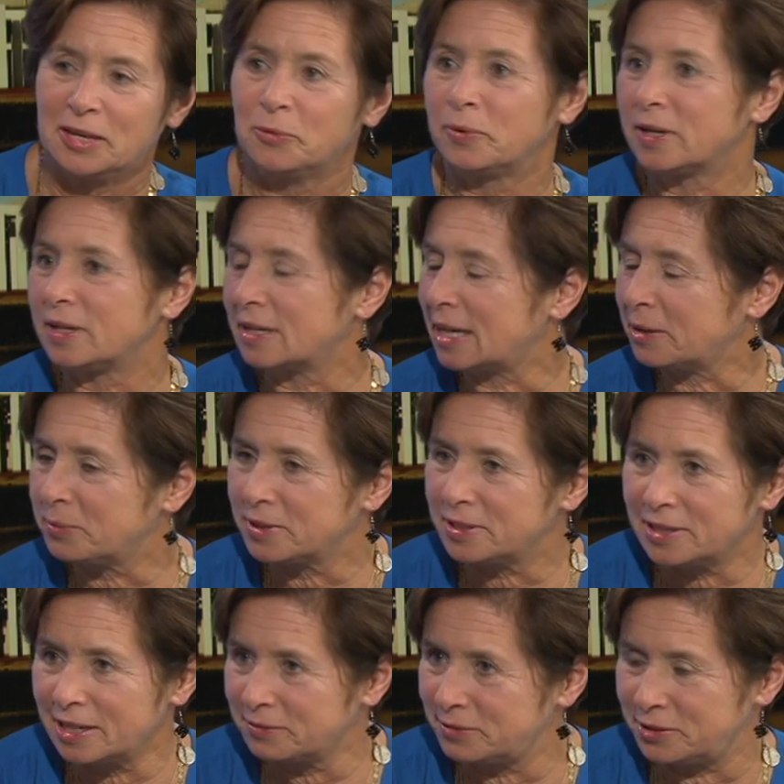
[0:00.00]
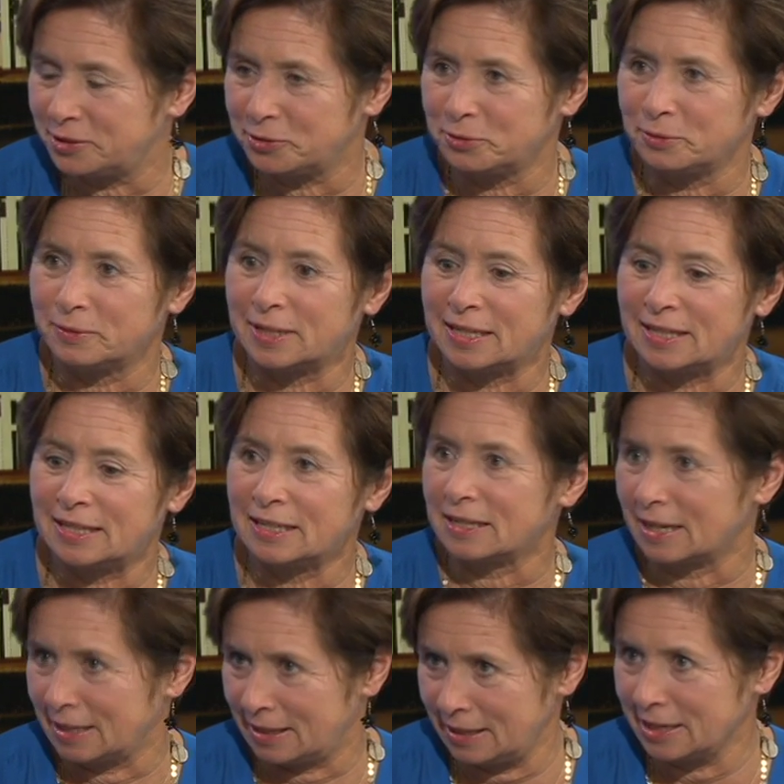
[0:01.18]
Well, I would love to, I
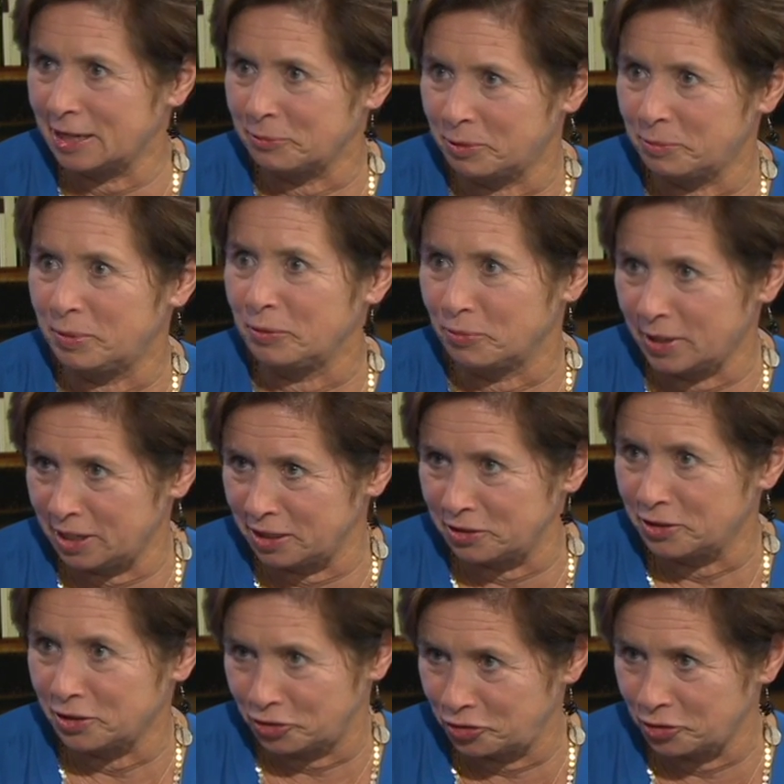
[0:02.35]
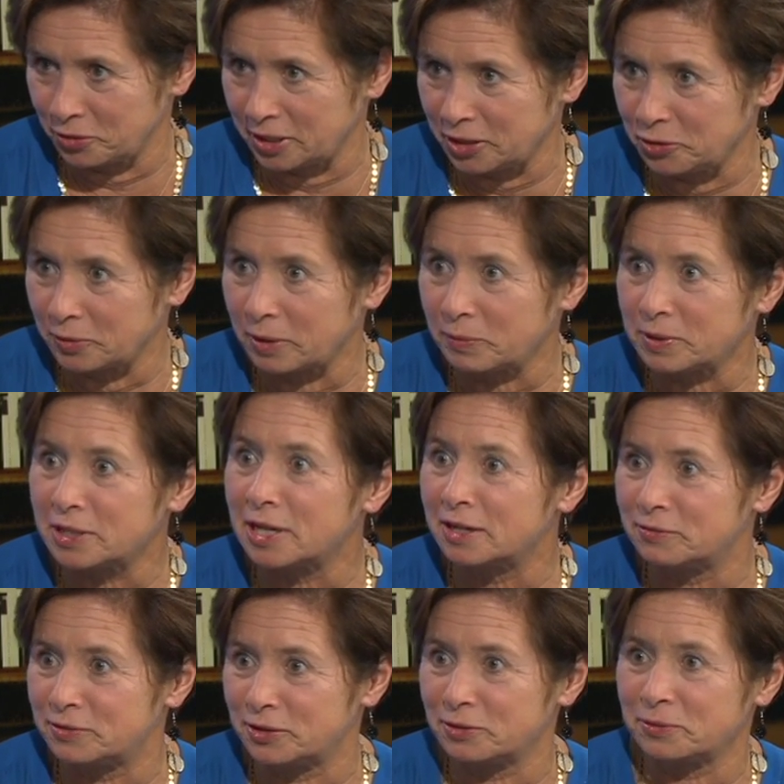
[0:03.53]
think I would be reassuring you. I would
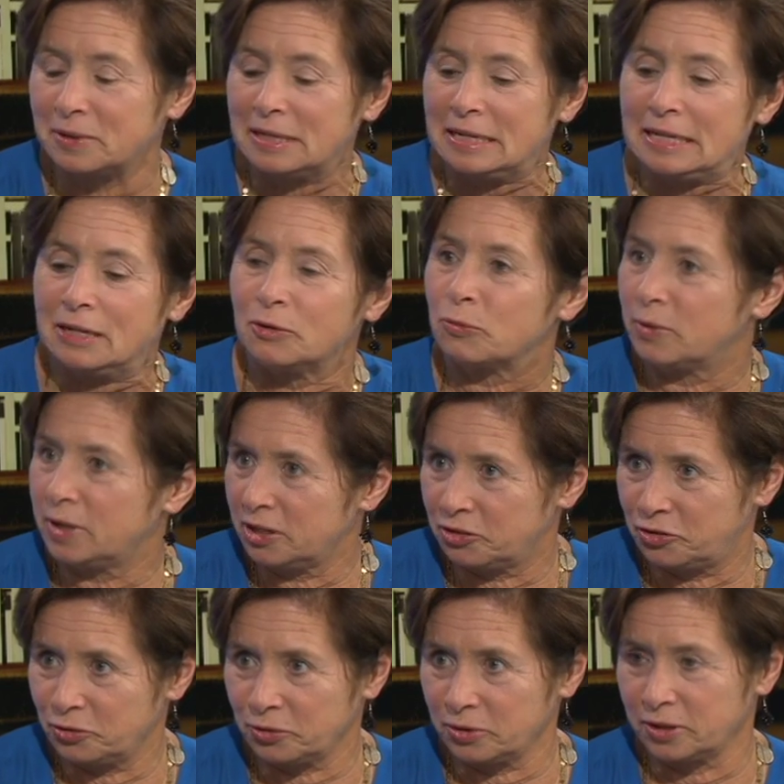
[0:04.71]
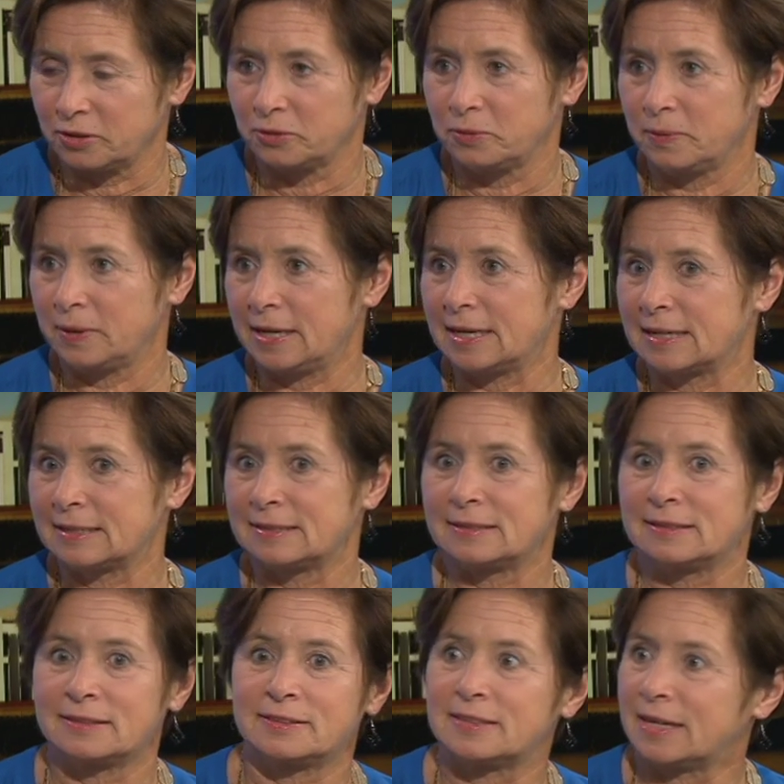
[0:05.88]
love to reassure you
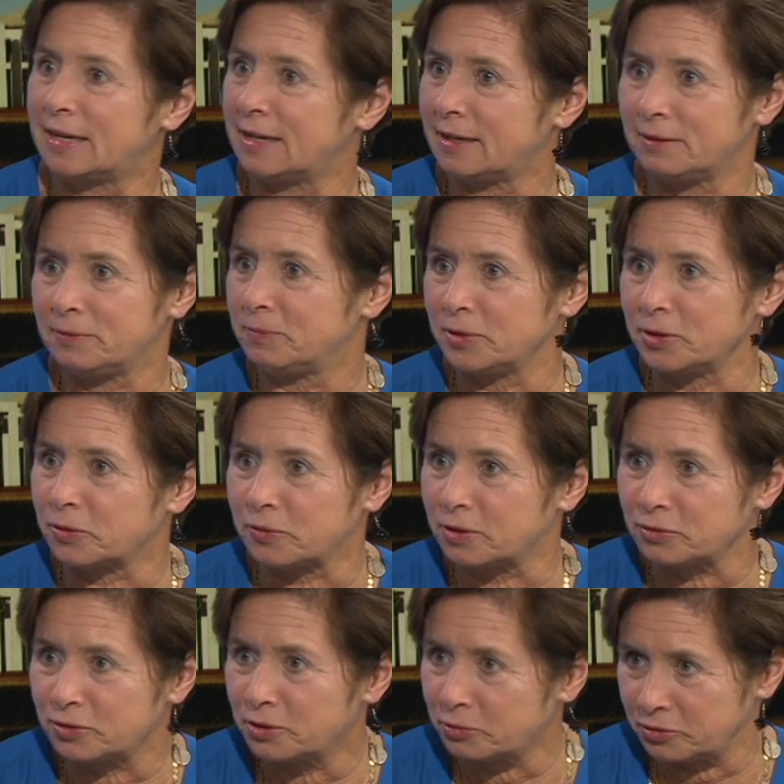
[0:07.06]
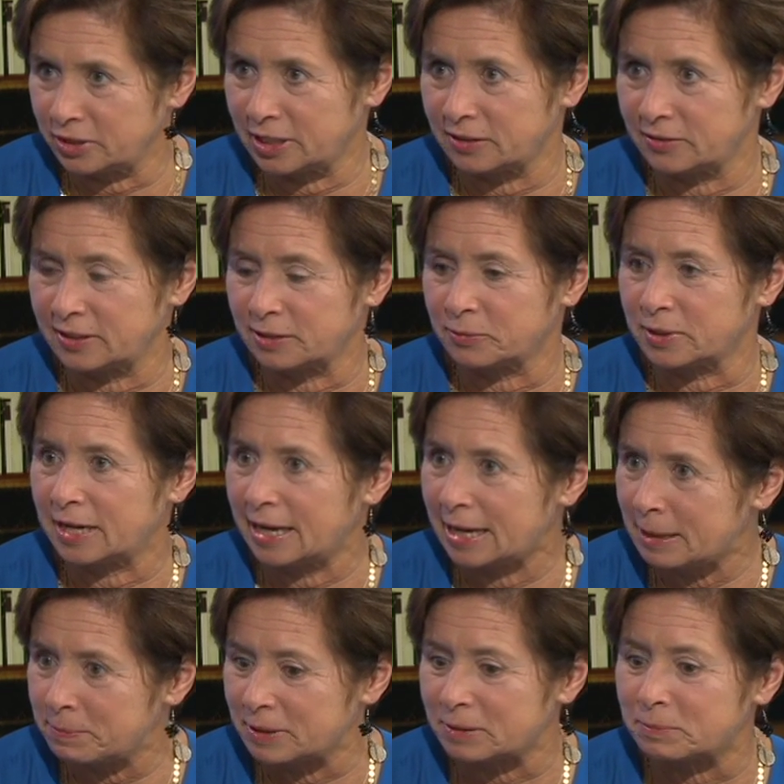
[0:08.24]
and say, you know, there's no chance that would
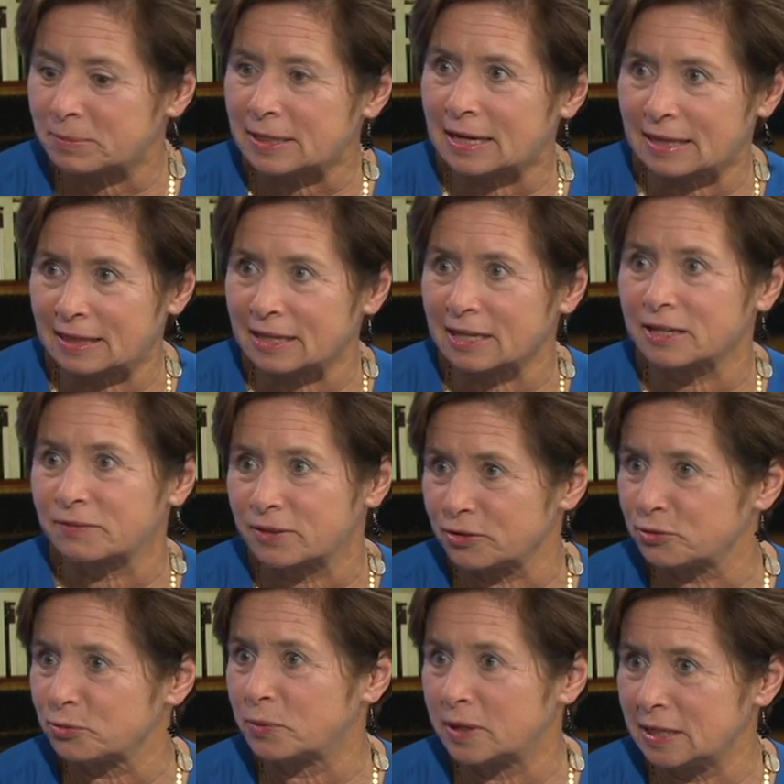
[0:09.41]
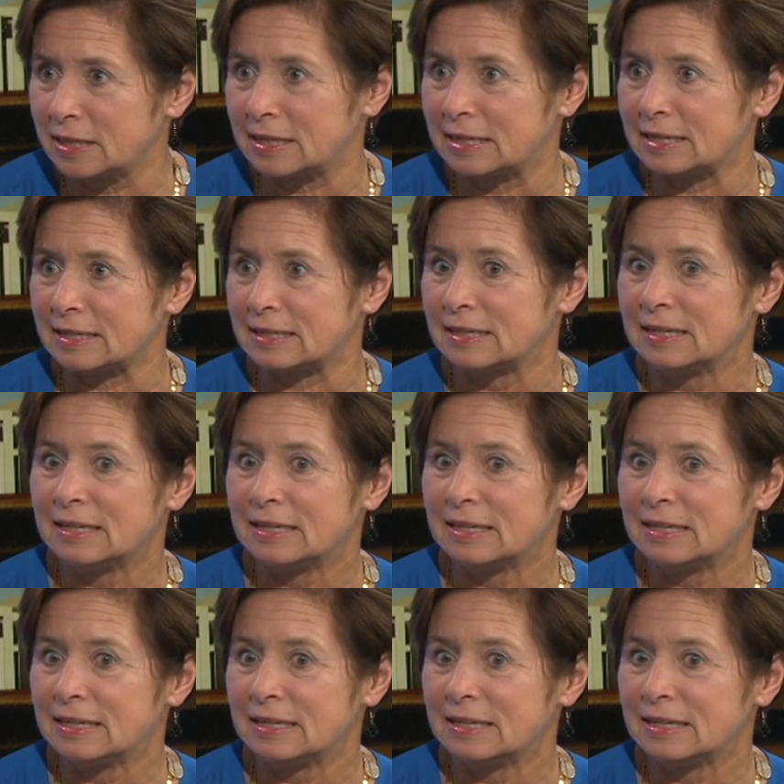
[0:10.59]
happen, but I think if there's one thing